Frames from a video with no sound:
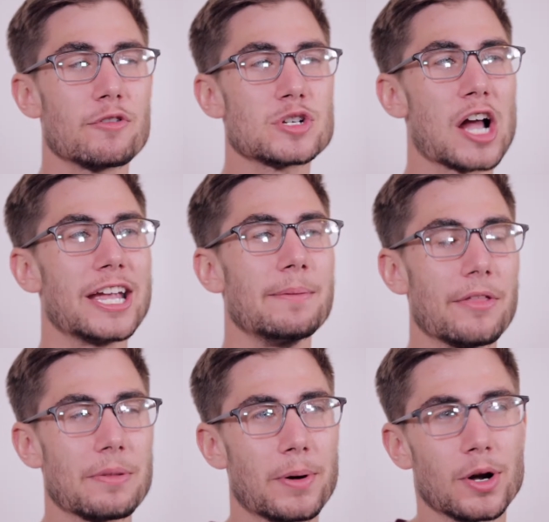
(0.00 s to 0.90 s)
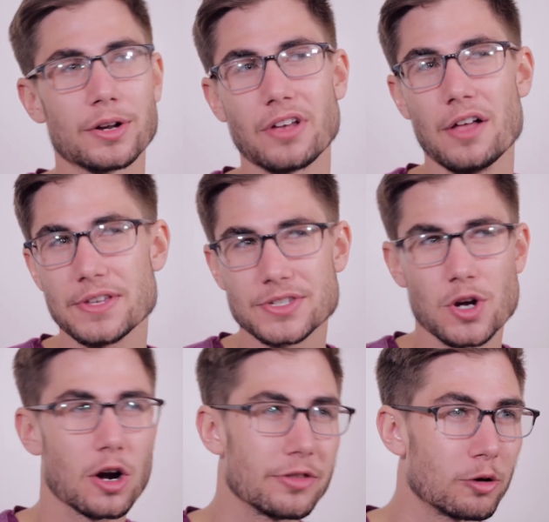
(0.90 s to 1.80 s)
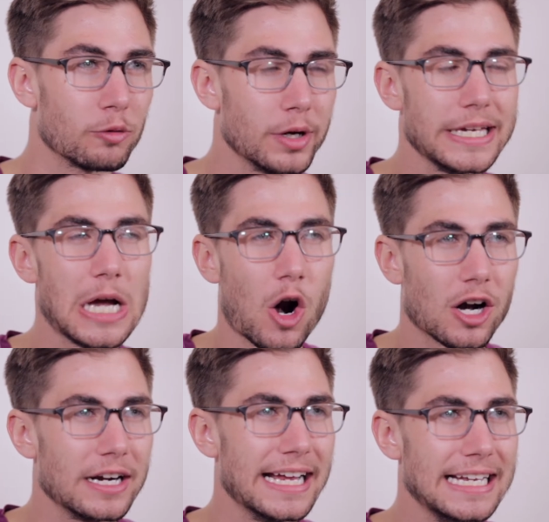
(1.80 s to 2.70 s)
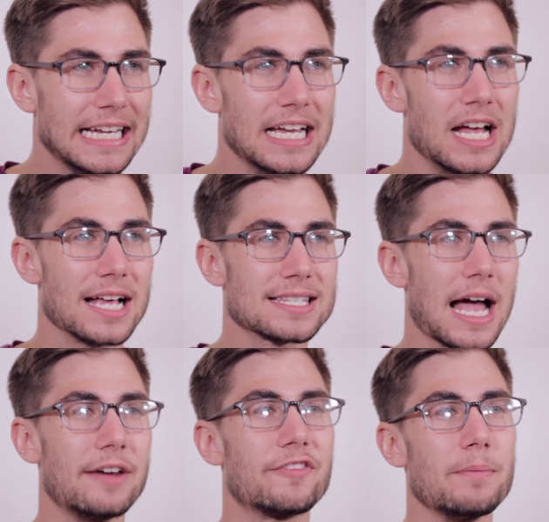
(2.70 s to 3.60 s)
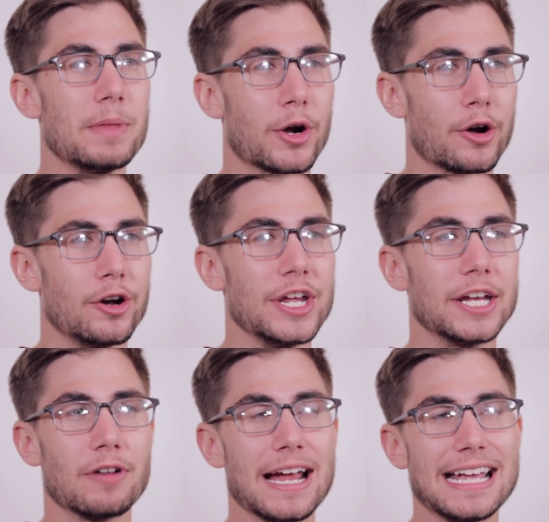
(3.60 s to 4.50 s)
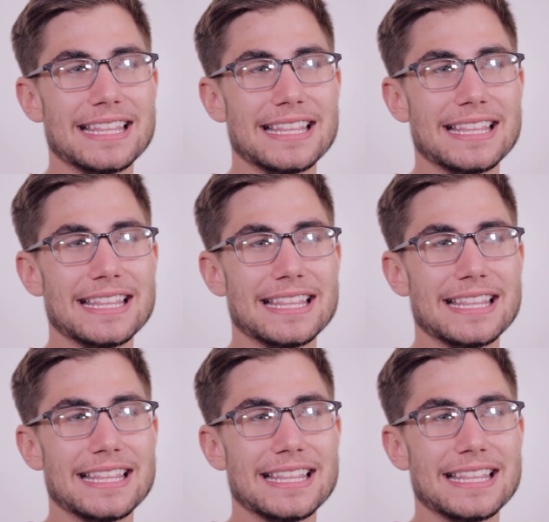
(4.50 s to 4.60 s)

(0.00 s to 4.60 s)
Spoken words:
if we're talking about the perks on this card, there really aren't any aside from the earning, right?